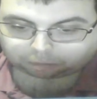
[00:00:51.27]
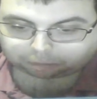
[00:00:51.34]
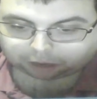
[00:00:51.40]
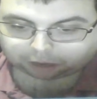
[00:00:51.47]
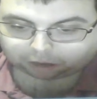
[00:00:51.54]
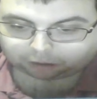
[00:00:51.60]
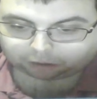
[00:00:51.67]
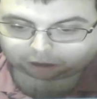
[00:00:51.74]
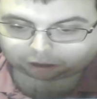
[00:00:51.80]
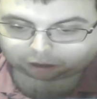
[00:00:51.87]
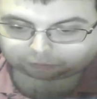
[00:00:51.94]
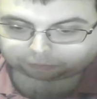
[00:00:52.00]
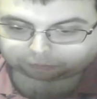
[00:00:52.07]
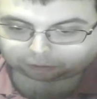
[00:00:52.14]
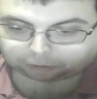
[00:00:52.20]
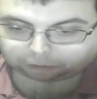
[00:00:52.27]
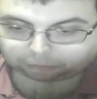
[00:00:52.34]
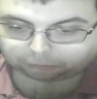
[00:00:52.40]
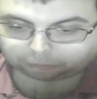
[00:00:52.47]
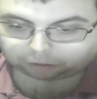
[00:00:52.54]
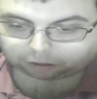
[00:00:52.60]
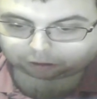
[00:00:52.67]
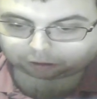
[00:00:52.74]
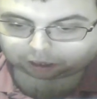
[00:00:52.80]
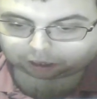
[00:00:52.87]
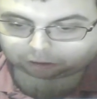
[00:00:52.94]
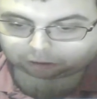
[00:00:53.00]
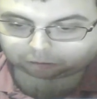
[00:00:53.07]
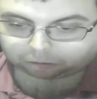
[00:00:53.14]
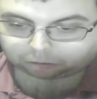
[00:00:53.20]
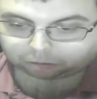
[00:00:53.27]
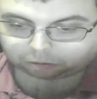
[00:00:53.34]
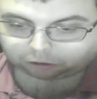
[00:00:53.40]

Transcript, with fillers: Paris from the all